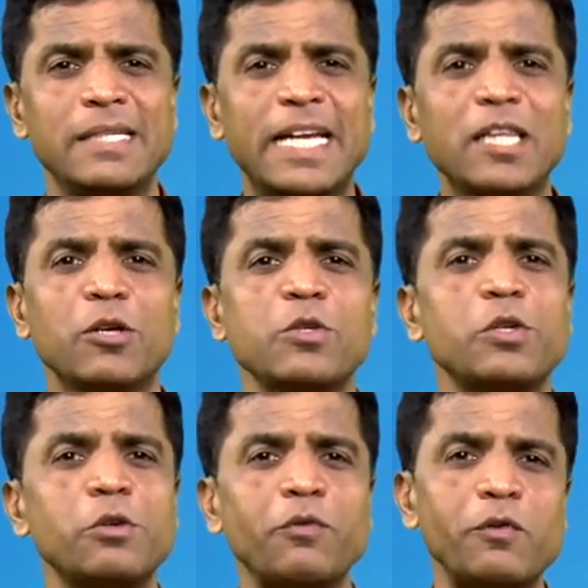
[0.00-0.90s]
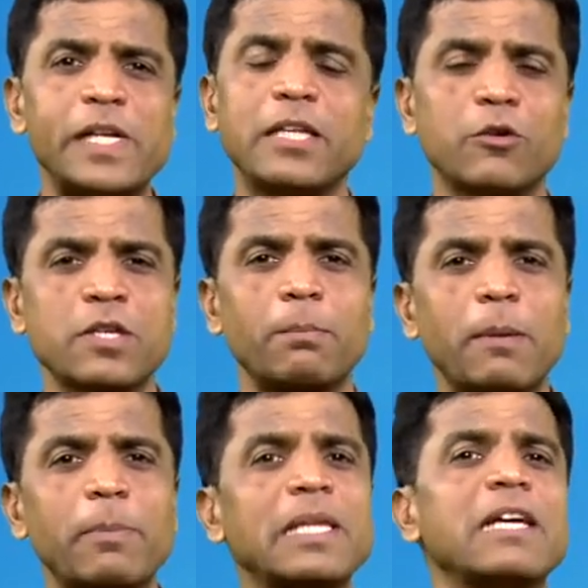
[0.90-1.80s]
10,000 to 15,000
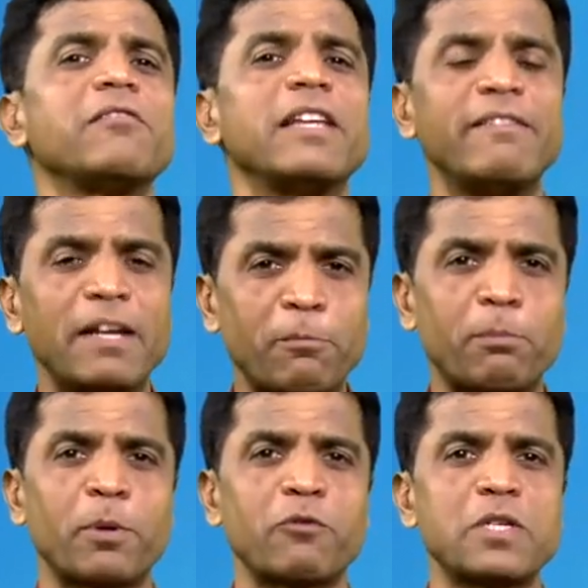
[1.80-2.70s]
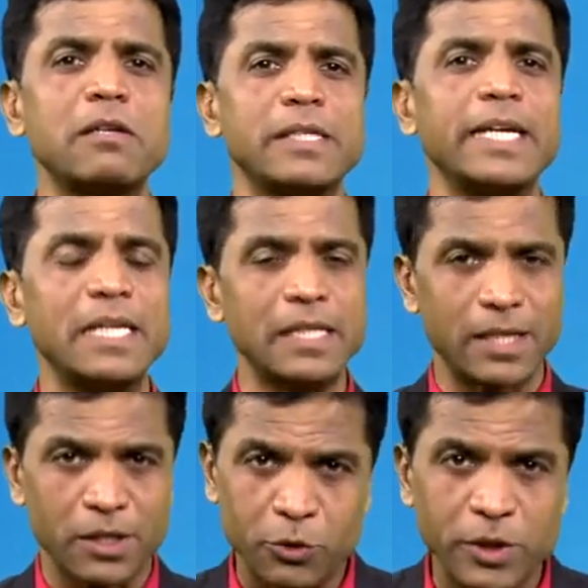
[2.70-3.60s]
people. They are very professional. Daily they
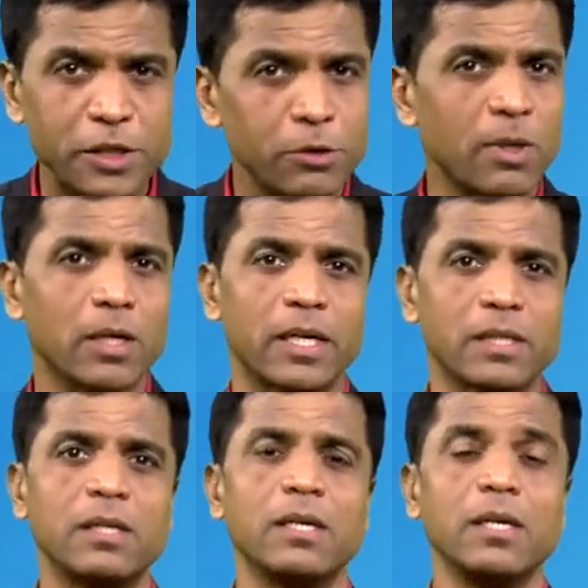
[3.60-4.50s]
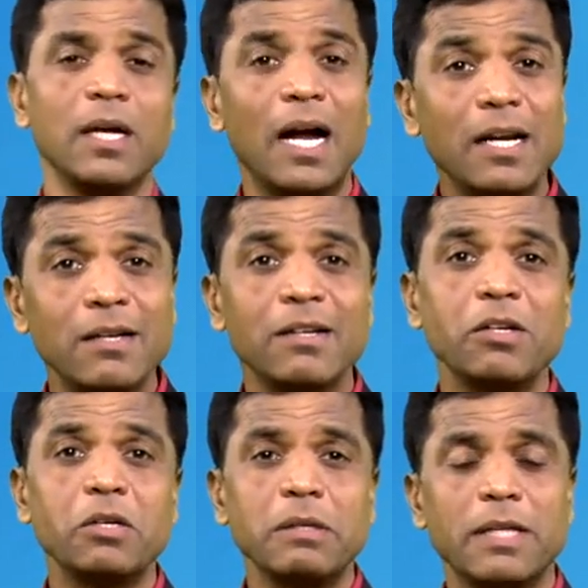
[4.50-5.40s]
are going into market. And
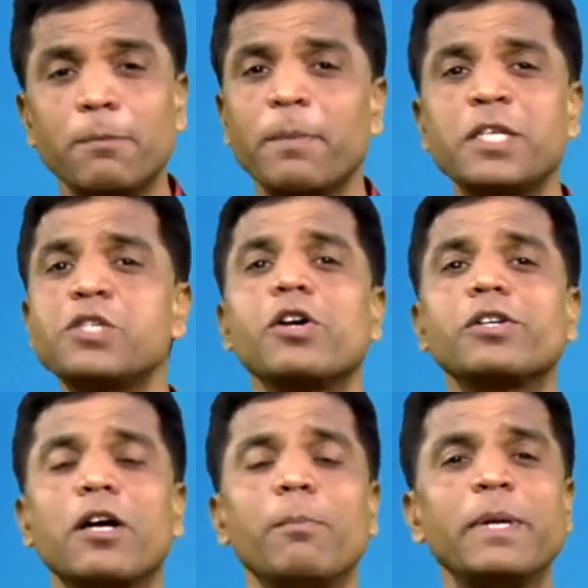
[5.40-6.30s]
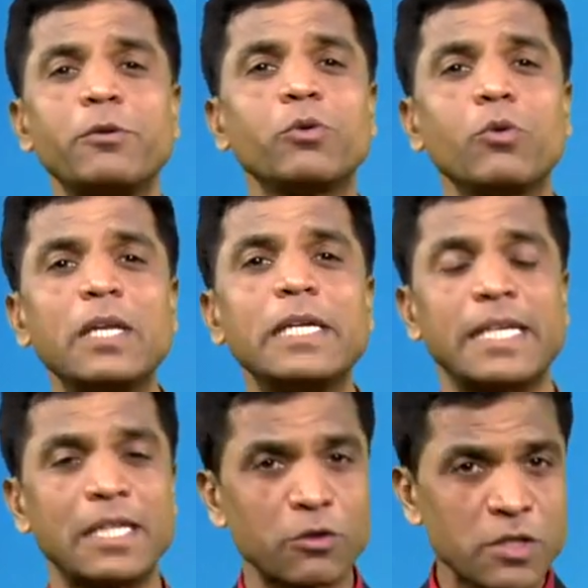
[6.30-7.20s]
that means you have to compete with only
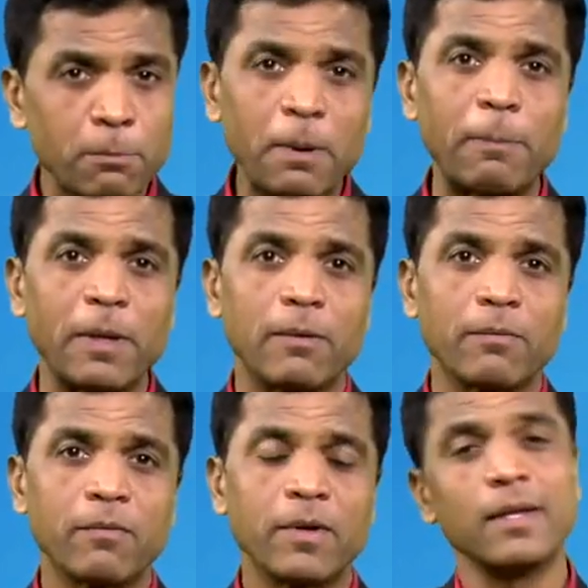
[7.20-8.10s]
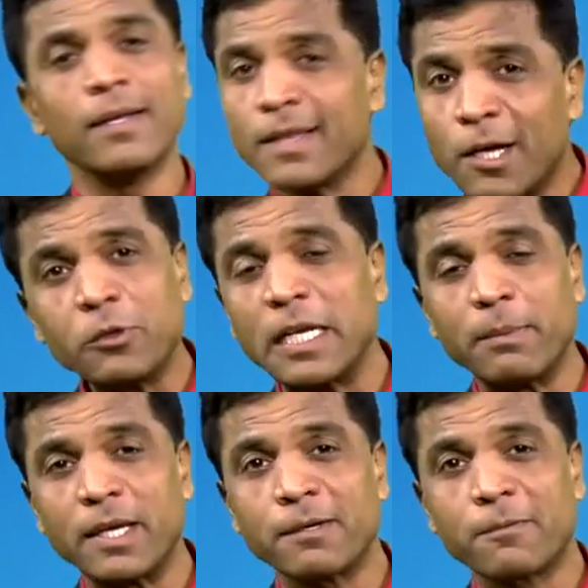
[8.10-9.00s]
10,000 people. Now tell
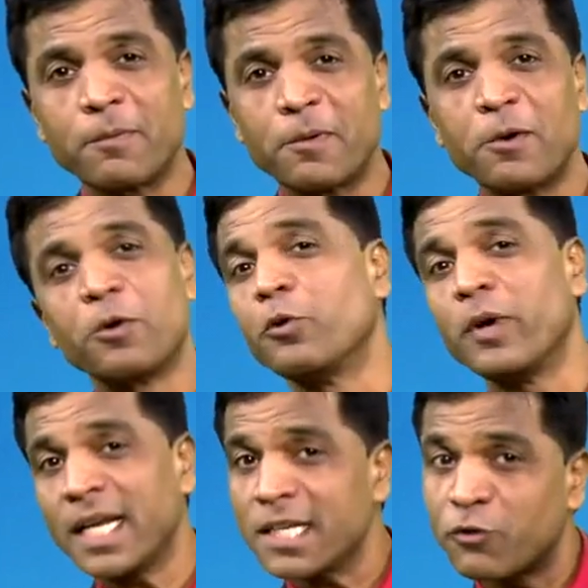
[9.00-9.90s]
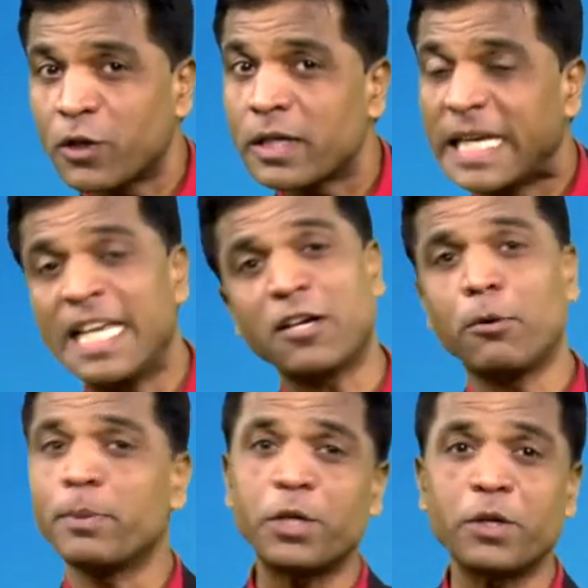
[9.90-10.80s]
me, whereas for any
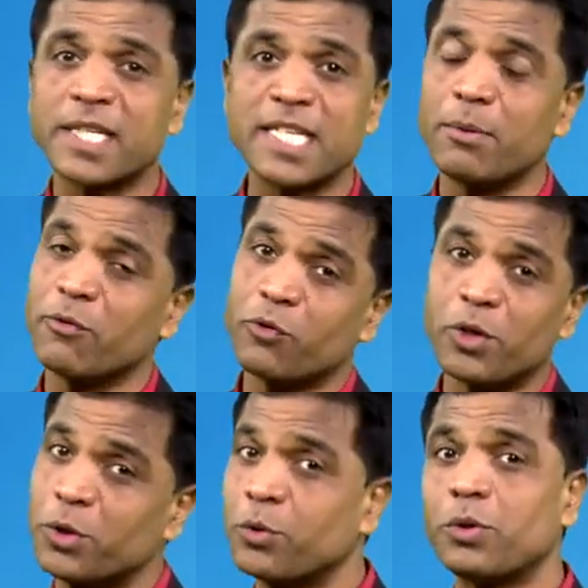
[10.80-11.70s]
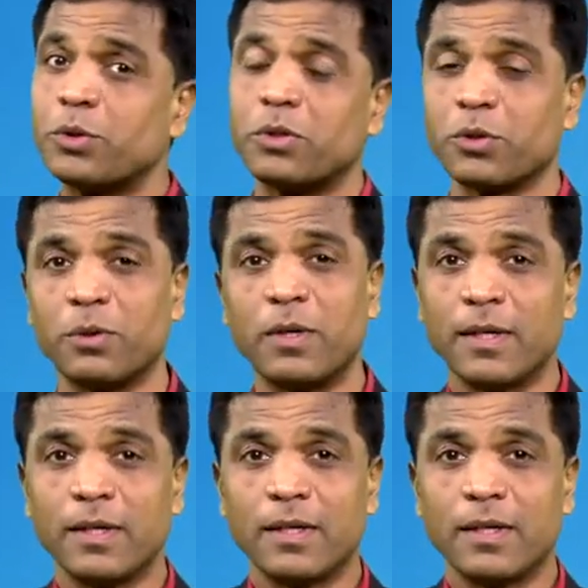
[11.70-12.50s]
competitive exam, if you want to go to